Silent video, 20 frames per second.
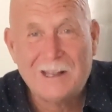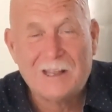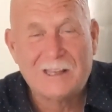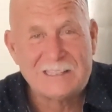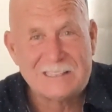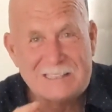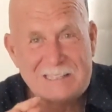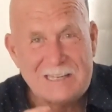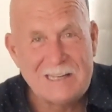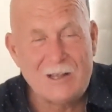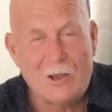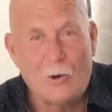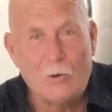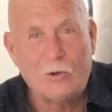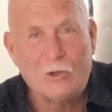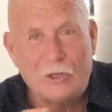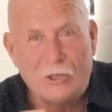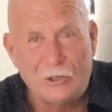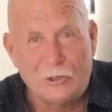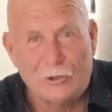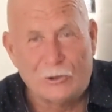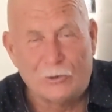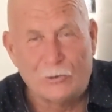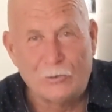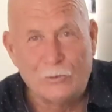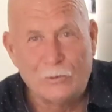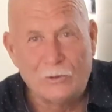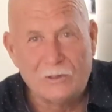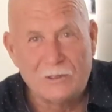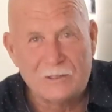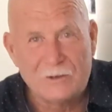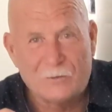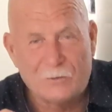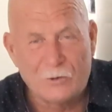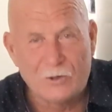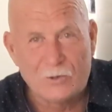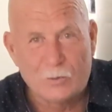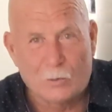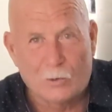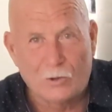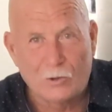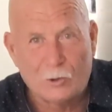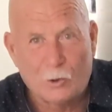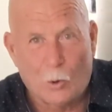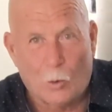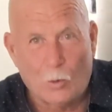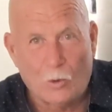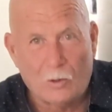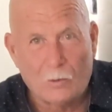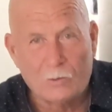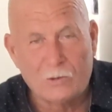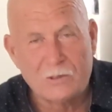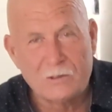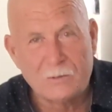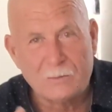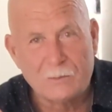C-O-Q is the first word, coq, which